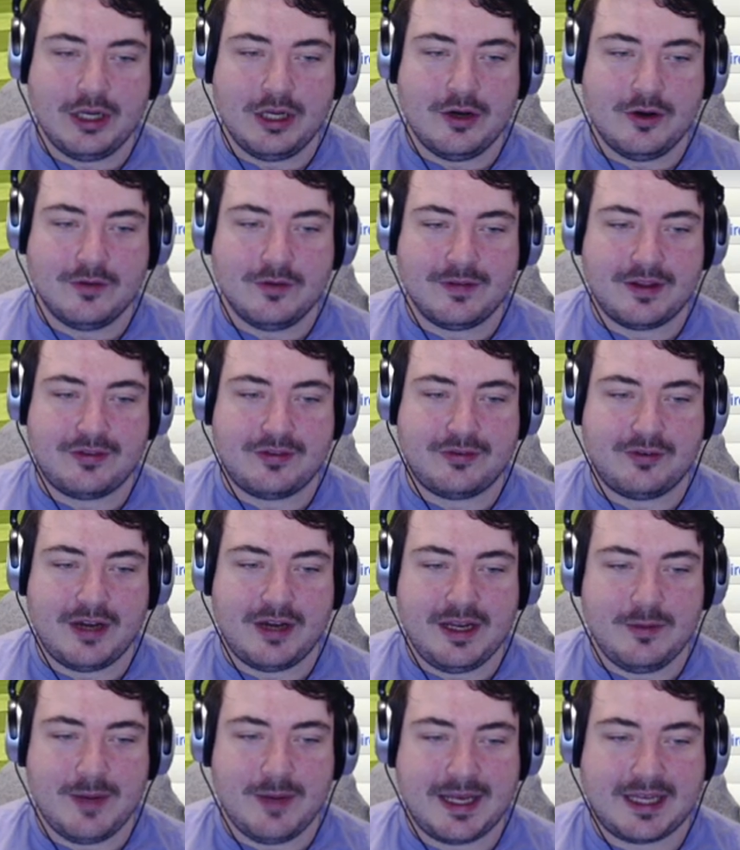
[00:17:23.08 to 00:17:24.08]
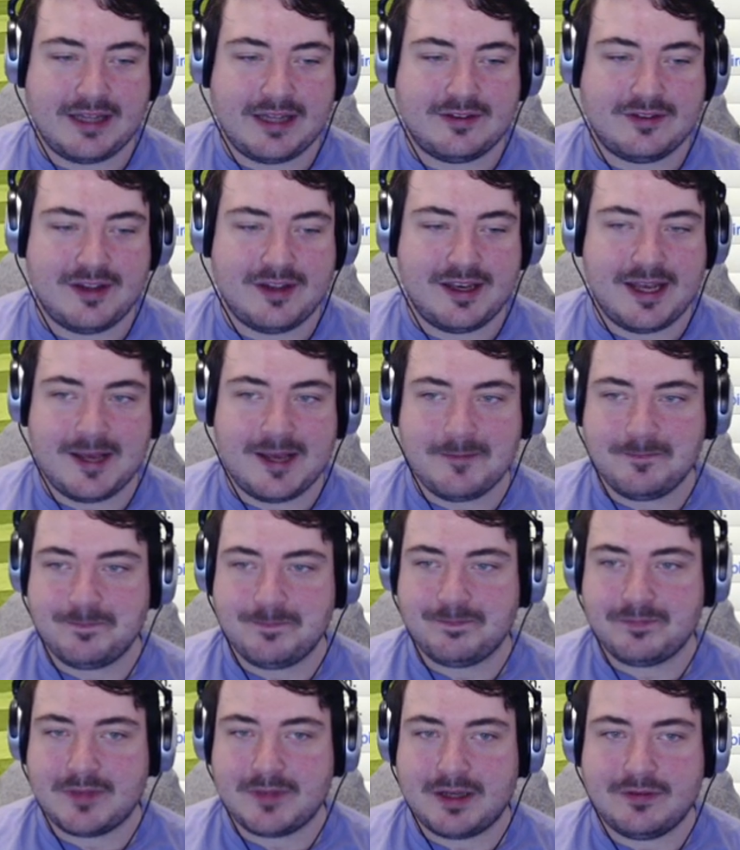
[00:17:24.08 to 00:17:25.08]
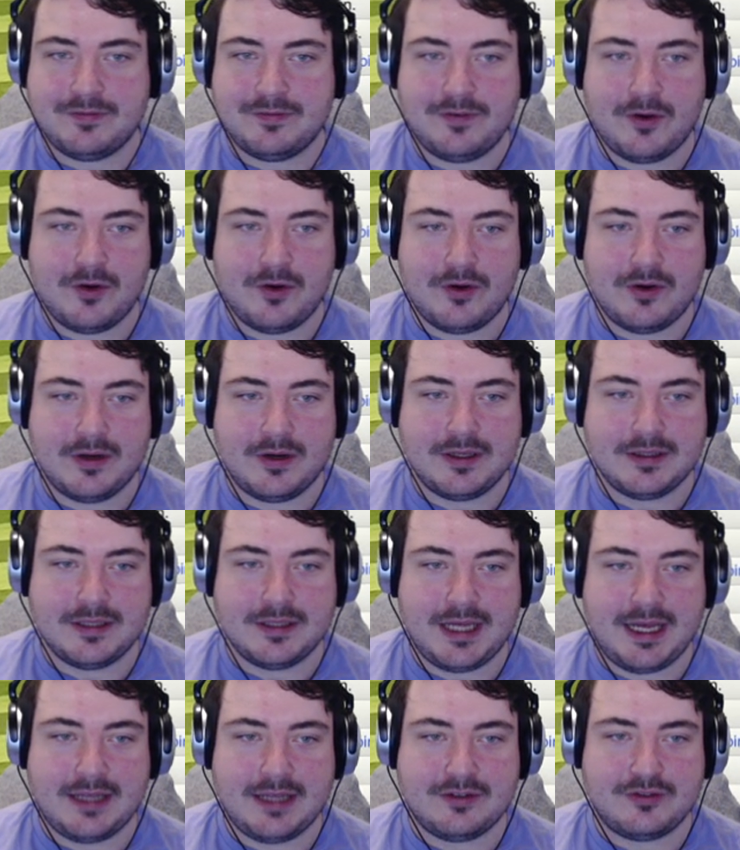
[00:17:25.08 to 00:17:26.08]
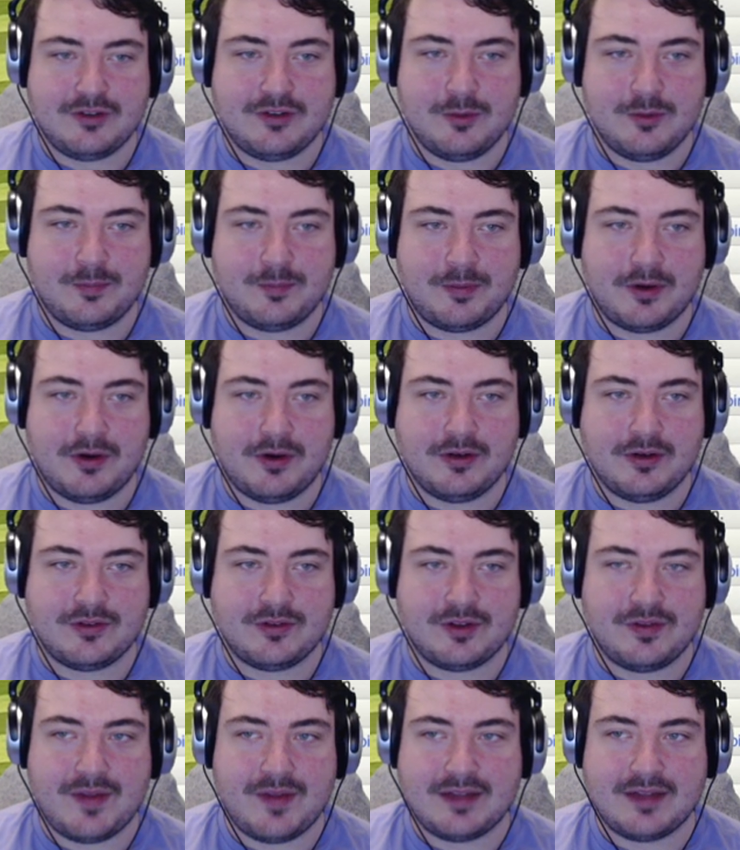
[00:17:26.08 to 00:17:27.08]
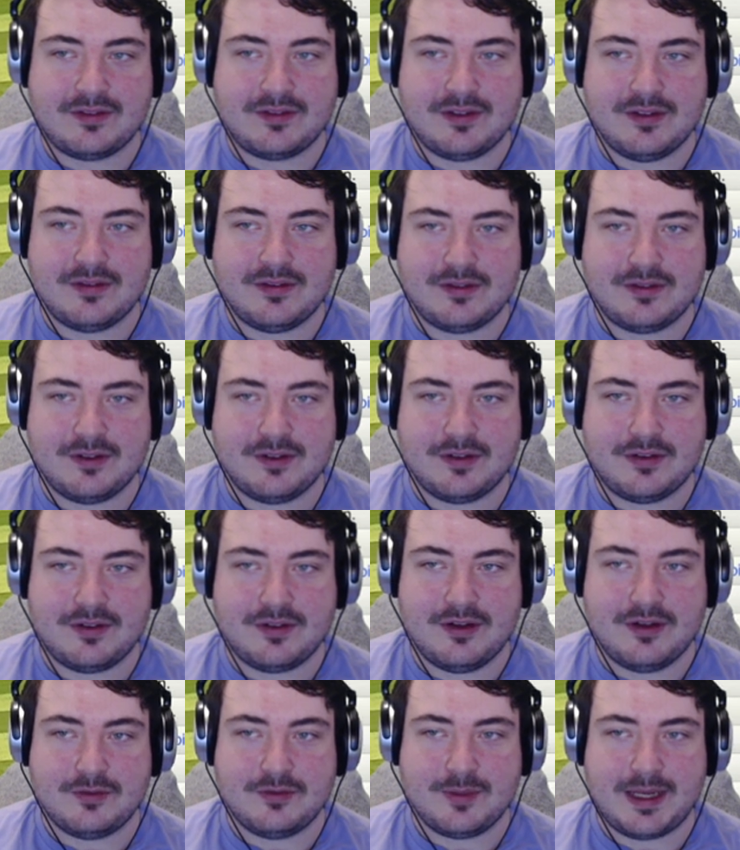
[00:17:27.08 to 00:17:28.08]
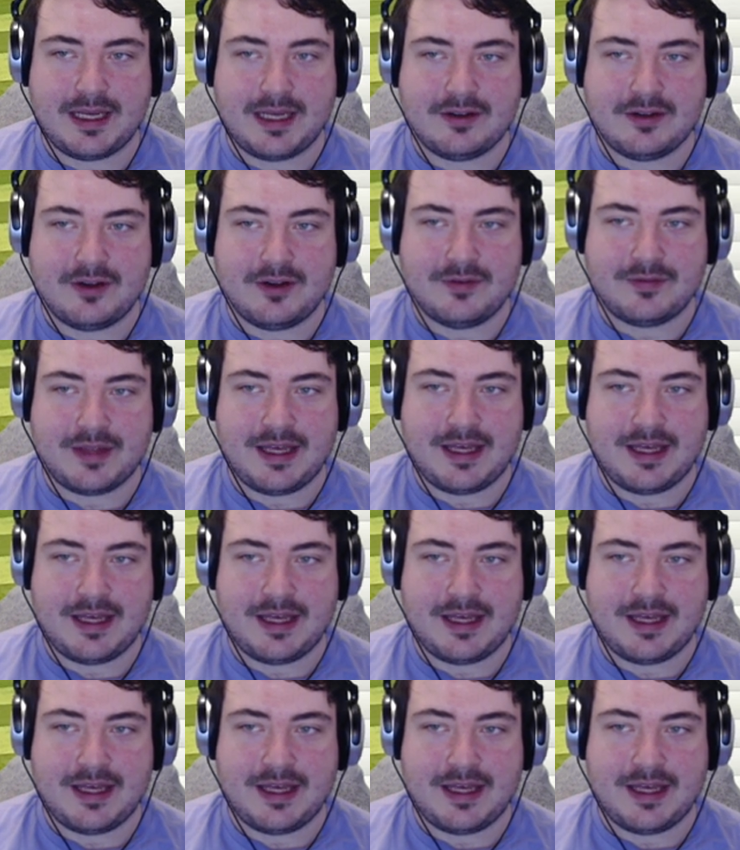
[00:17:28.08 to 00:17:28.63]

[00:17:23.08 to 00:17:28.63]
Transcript: an over. Three wickets in it for uh, Stuart Broad, and that is third wicket of